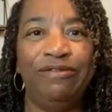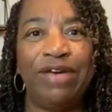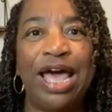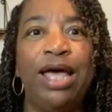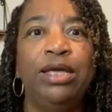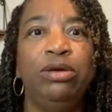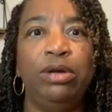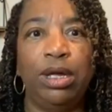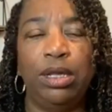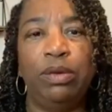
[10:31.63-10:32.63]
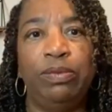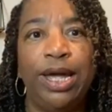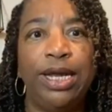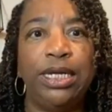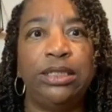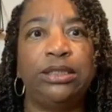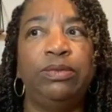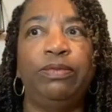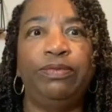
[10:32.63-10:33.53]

value of the ratings,